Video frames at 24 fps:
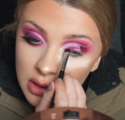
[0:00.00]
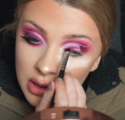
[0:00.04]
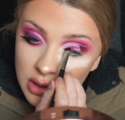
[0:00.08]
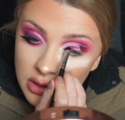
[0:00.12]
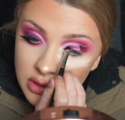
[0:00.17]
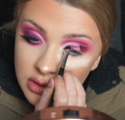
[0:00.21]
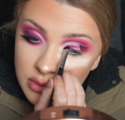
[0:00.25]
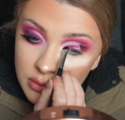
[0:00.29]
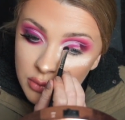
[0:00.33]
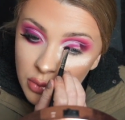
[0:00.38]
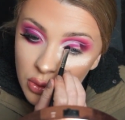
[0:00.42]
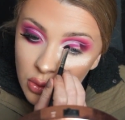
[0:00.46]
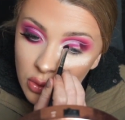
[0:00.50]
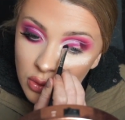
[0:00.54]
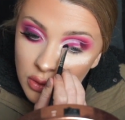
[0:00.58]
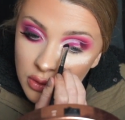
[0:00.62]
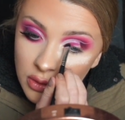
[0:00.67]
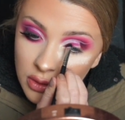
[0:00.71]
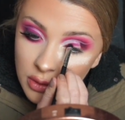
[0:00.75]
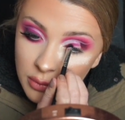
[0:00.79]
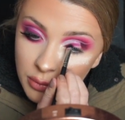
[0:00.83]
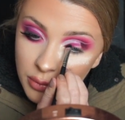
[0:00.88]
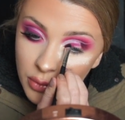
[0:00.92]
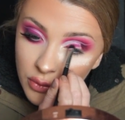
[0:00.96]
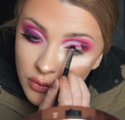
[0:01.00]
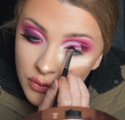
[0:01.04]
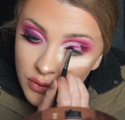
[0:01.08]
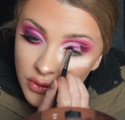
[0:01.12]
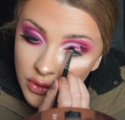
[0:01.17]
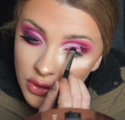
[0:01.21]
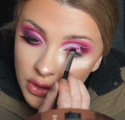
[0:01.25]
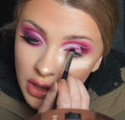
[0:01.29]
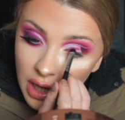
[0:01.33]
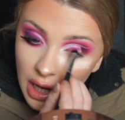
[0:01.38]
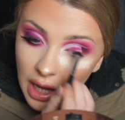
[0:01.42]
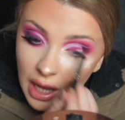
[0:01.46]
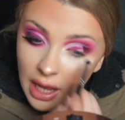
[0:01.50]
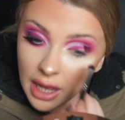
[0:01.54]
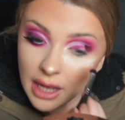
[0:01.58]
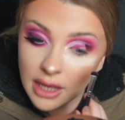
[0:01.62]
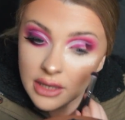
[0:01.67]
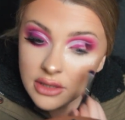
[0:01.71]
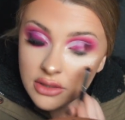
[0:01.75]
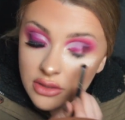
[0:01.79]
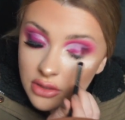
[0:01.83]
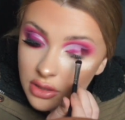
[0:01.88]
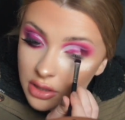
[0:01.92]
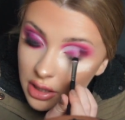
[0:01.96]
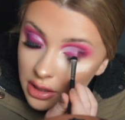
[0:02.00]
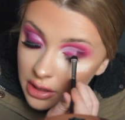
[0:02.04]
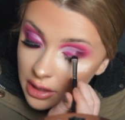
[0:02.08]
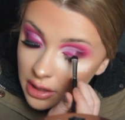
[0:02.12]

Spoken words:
It's important that both of your eyes look